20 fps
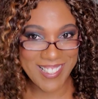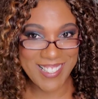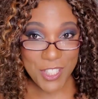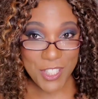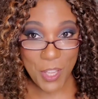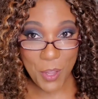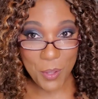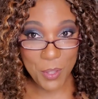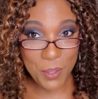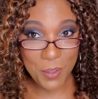
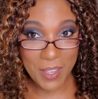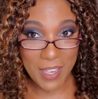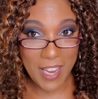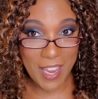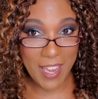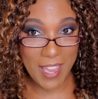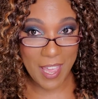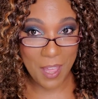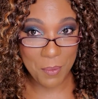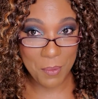so you can
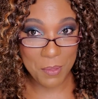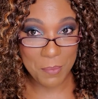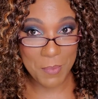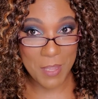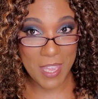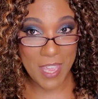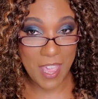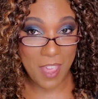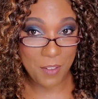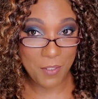hang out with
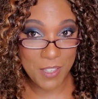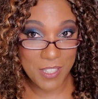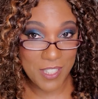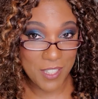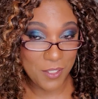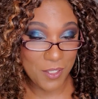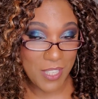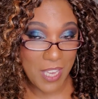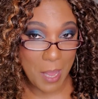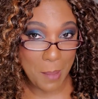me every
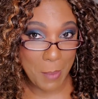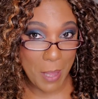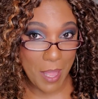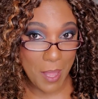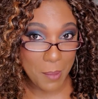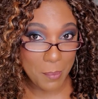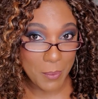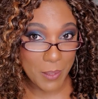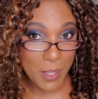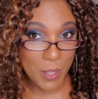single time I
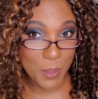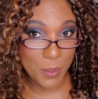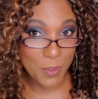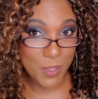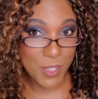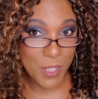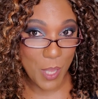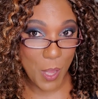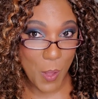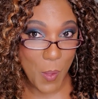upload.
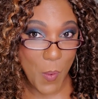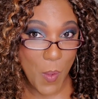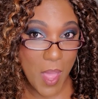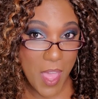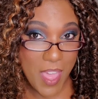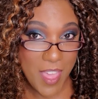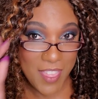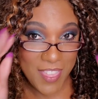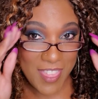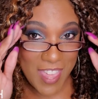So
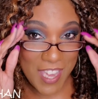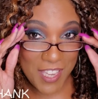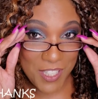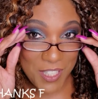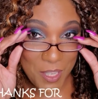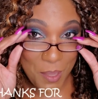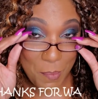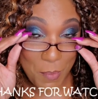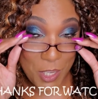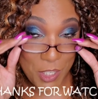thanks
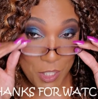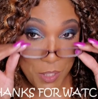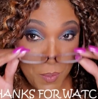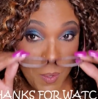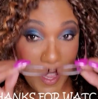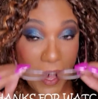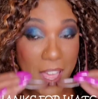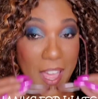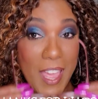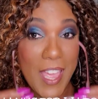so much, you
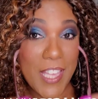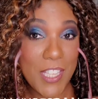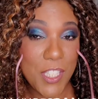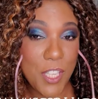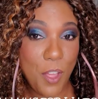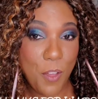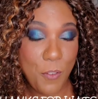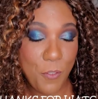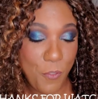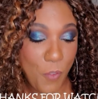guys,
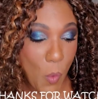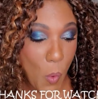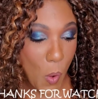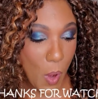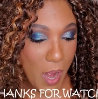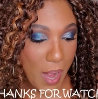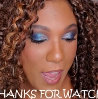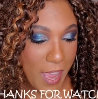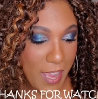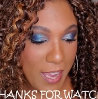for
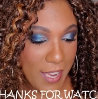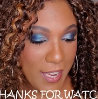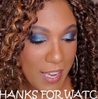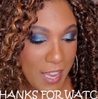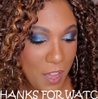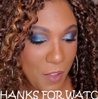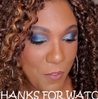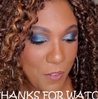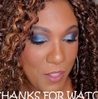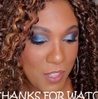hanging
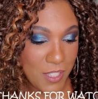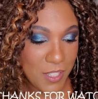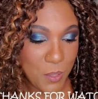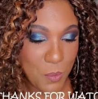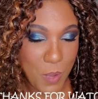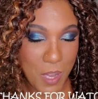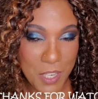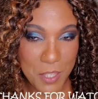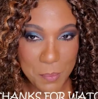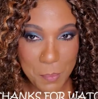out for this
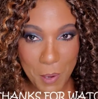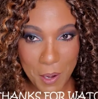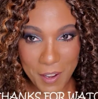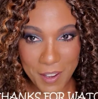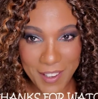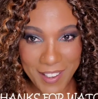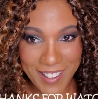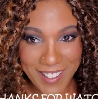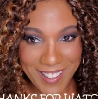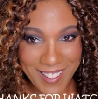swatch
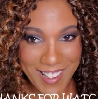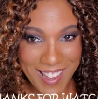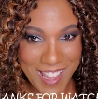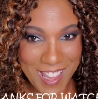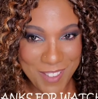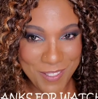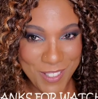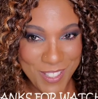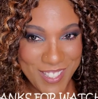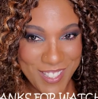party. And
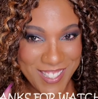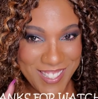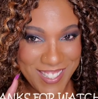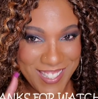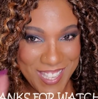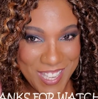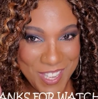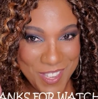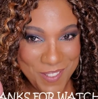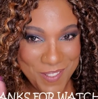I will
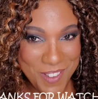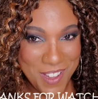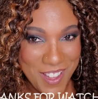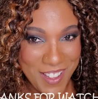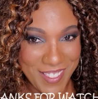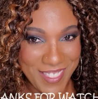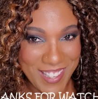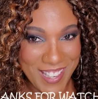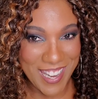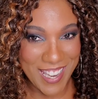see you
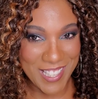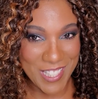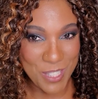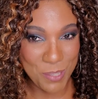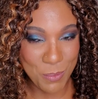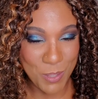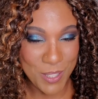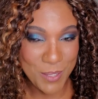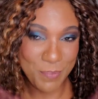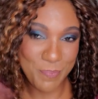on the next
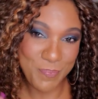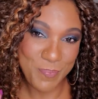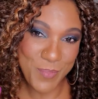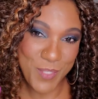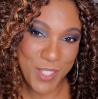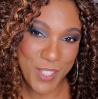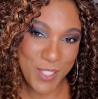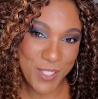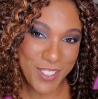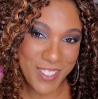one.
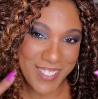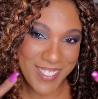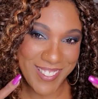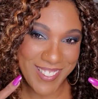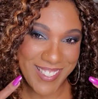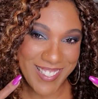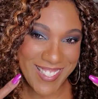Toodles.